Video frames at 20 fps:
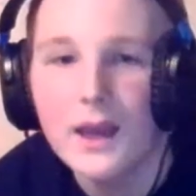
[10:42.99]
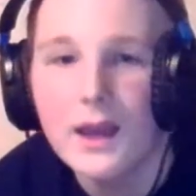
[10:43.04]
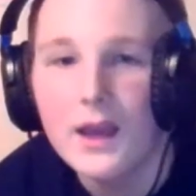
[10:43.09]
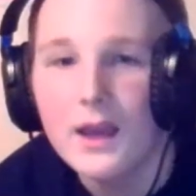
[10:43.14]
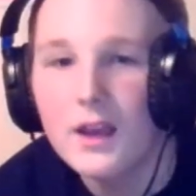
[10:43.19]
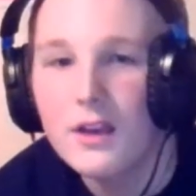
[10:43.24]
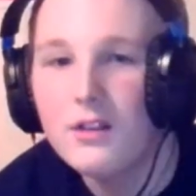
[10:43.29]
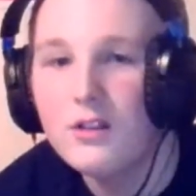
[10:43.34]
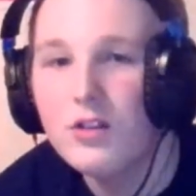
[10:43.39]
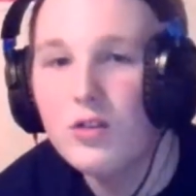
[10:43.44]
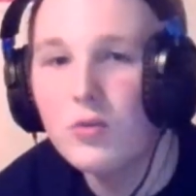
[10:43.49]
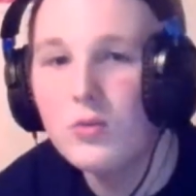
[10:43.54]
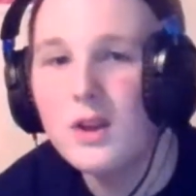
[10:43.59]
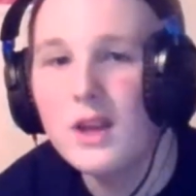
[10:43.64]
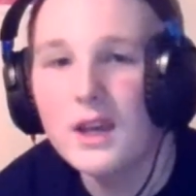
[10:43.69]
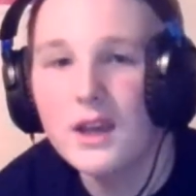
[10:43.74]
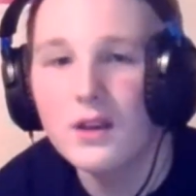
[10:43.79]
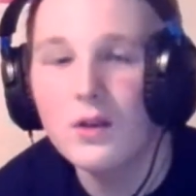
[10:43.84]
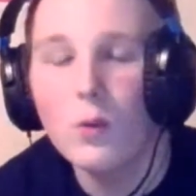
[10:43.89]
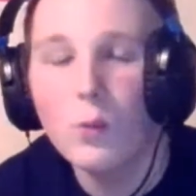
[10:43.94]
He's
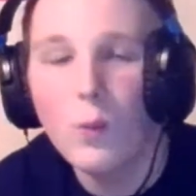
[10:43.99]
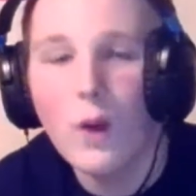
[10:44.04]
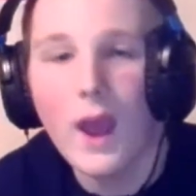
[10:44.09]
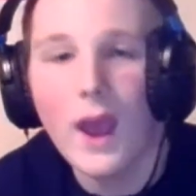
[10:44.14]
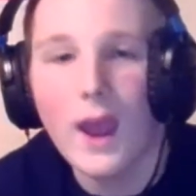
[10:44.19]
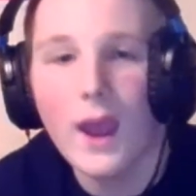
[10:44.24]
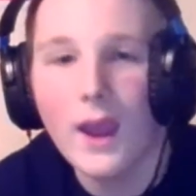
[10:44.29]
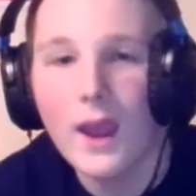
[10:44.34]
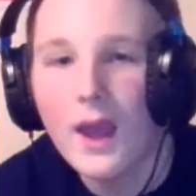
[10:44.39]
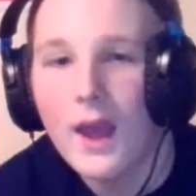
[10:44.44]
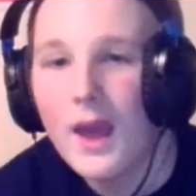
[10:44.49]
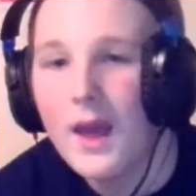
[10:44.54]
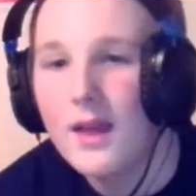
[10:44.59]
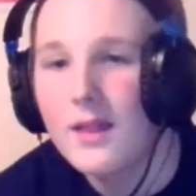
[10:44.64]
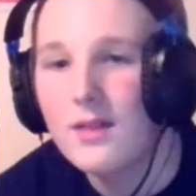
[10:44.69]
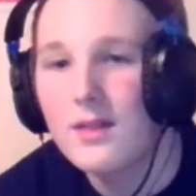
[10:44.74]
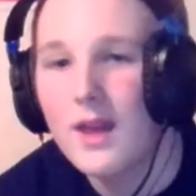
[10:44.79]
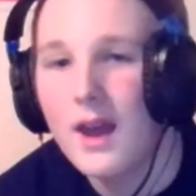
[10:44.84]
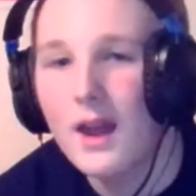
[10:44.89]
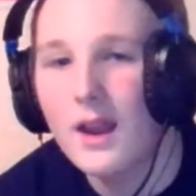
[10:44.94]
unique in a way
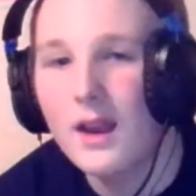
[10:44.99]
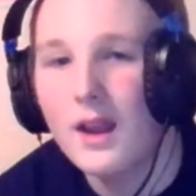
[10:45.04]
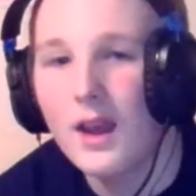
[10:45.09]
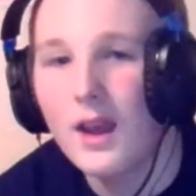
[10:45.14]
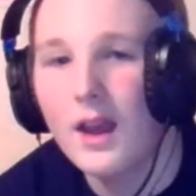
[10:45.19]
that